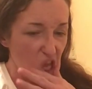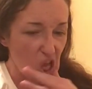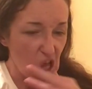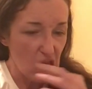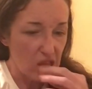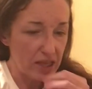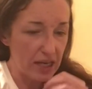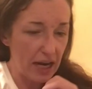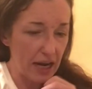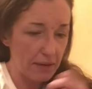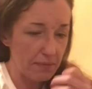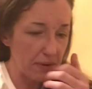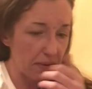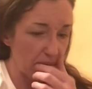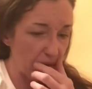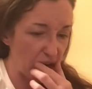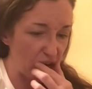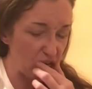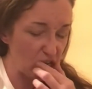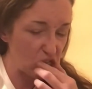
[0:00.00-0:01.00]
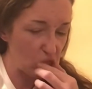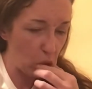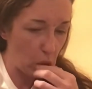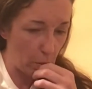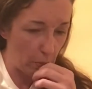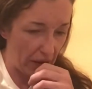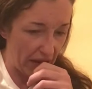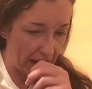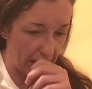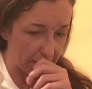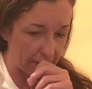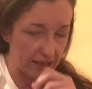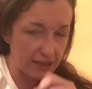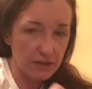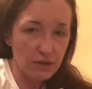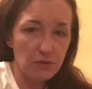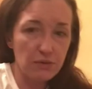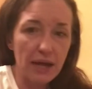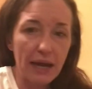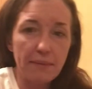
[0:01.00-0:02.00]
that I had been married to a man that
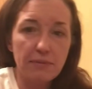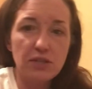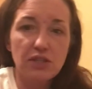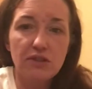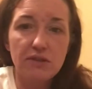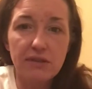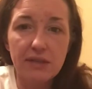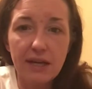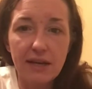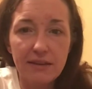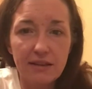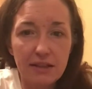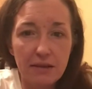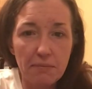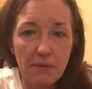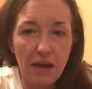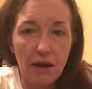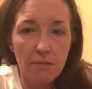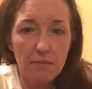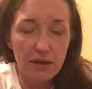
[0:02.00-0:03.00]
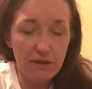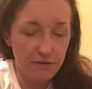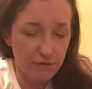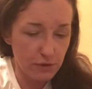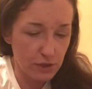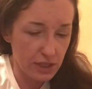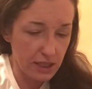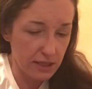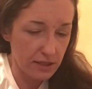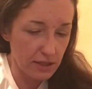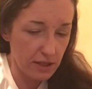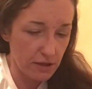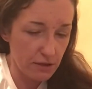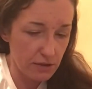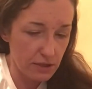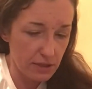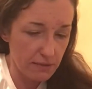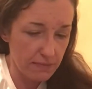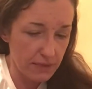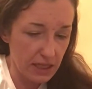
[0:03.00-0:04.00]
knew absolutely nothing about me for 10
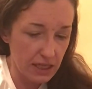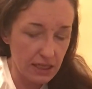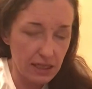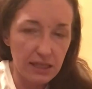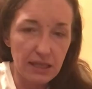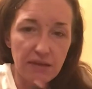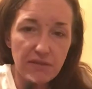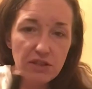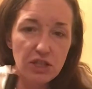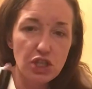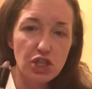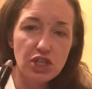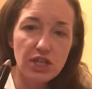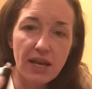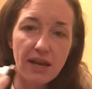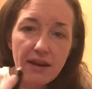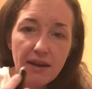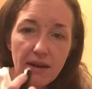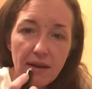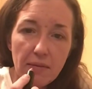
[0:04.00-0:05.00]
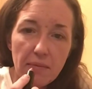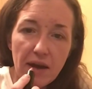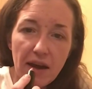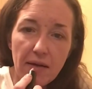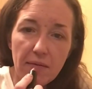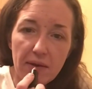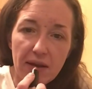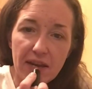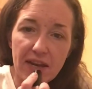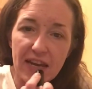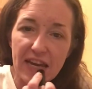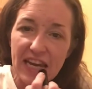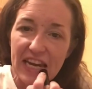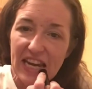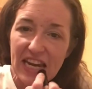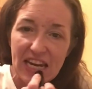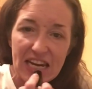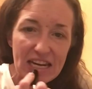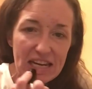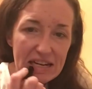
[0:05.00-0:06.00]
years. He didn't give a shit about me,
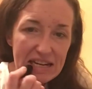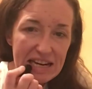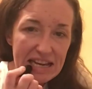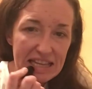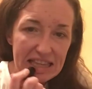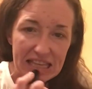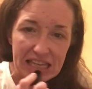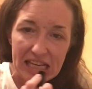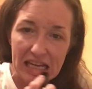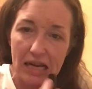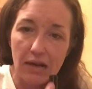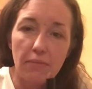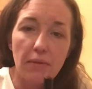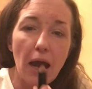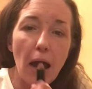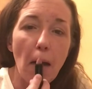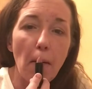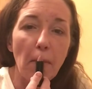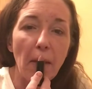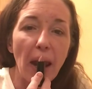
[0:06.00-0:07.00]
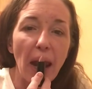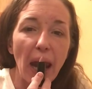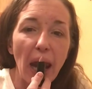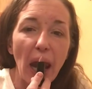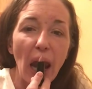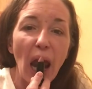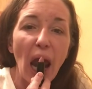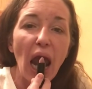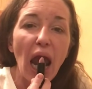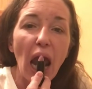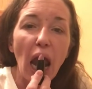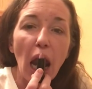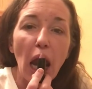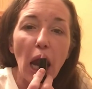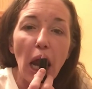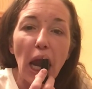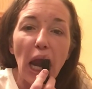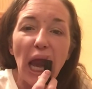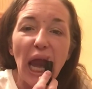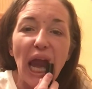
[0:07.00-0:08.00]
he knew nothing about me.
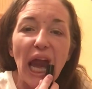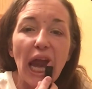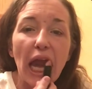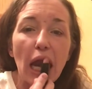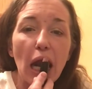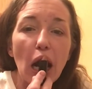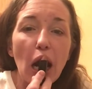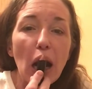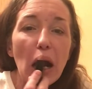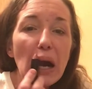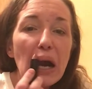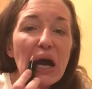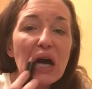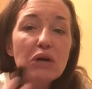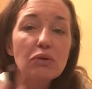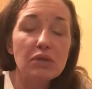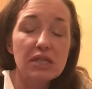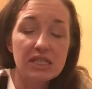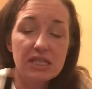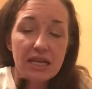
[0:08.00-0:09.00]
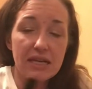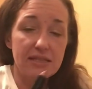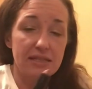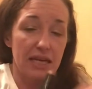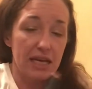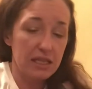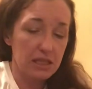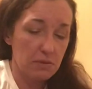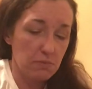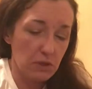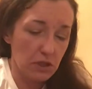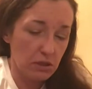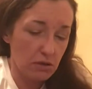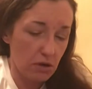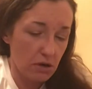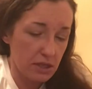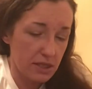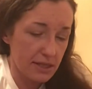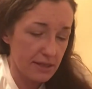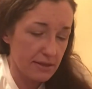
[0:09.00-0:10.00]
He was a textbook
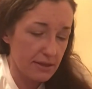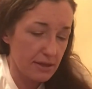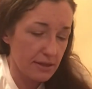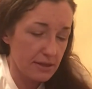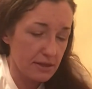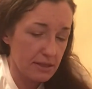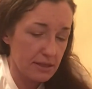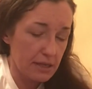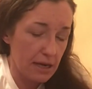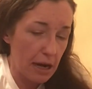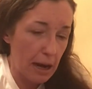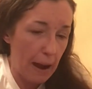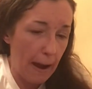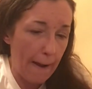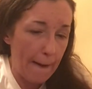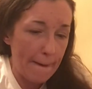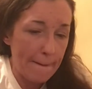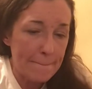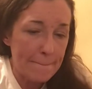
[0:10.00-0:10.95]
narcissist, and